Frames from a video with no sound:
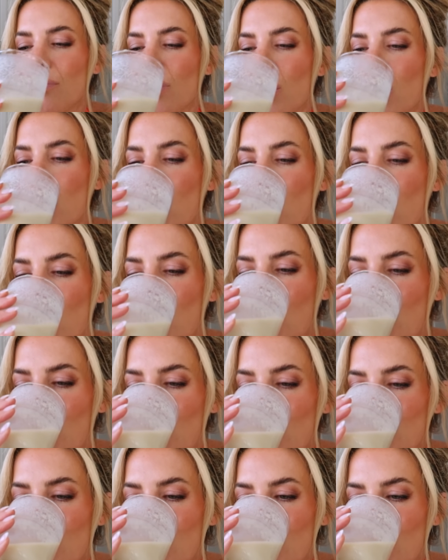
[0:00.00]

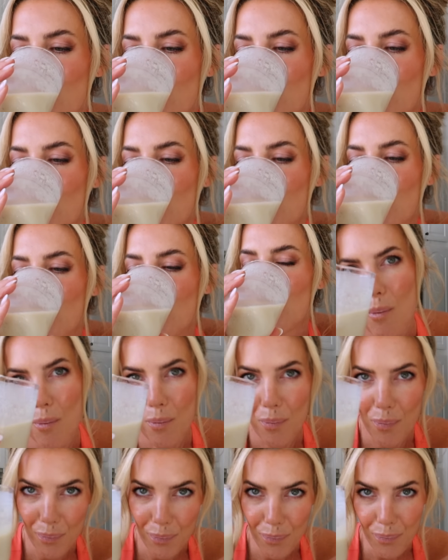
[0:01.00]
Nobody speaks.